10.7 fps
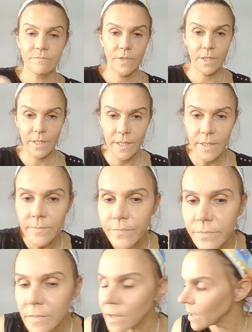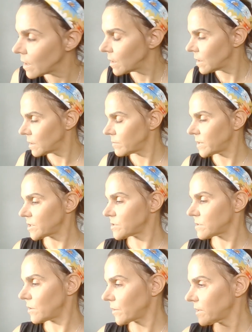Okay,
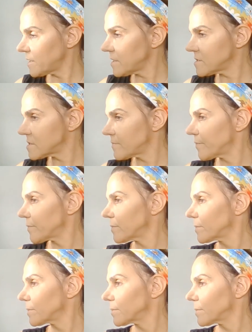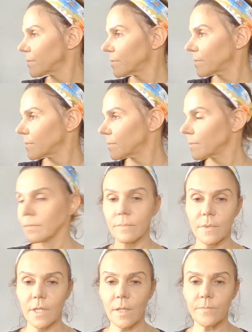look at this.
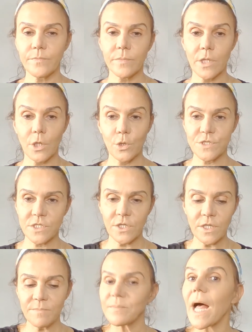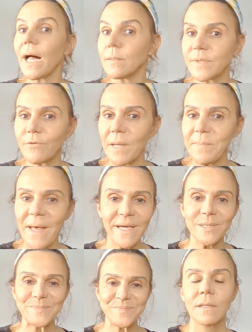Yep, looks good. I'll be right
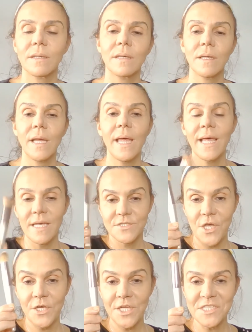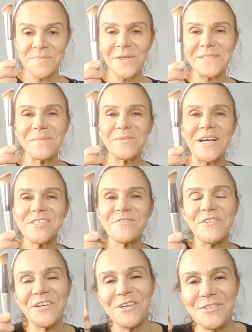back. So I got a smaller brush
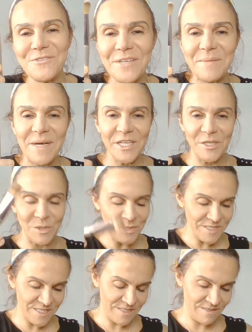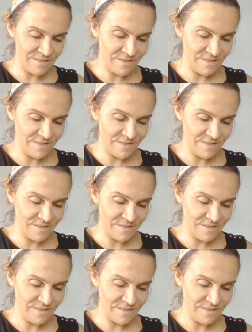for contouring my nose.